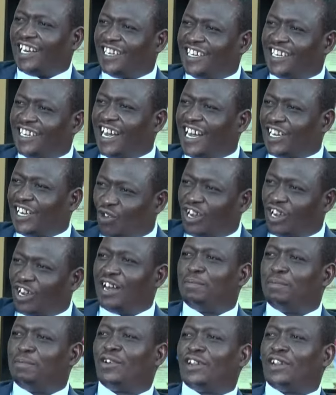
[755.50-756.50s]
They are talking
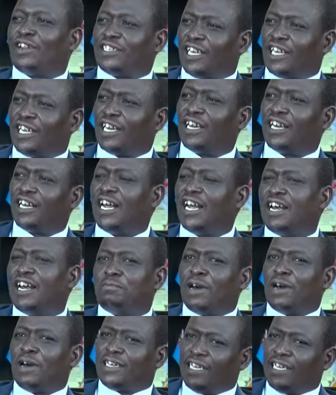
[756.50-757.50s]
about the cell.
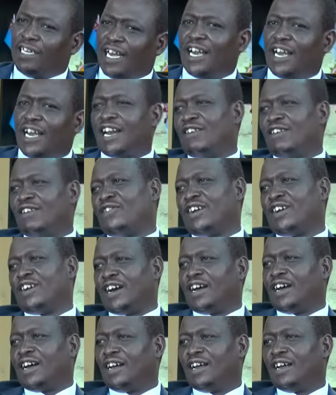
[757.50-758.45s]
But here in Africa,